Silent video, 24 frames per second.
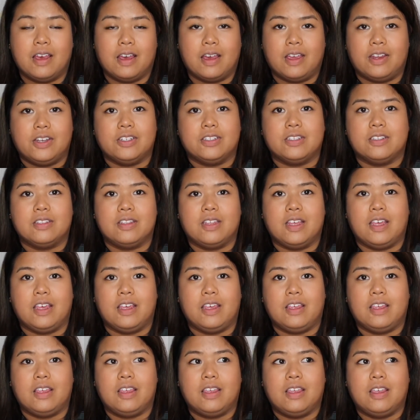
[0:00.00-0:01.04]
I just
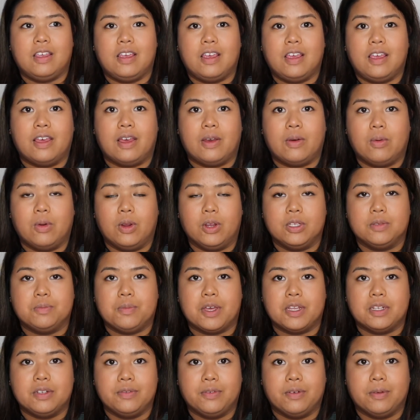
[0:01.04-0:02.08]
think that works
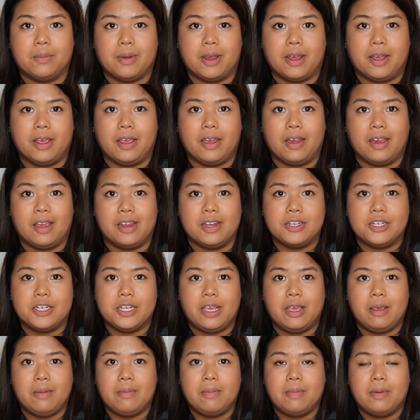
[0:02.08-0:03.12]
best for my eye
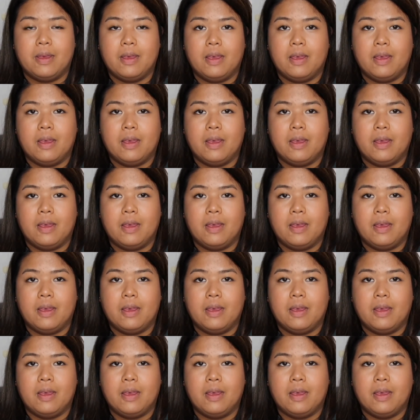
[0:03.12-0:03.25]
shape.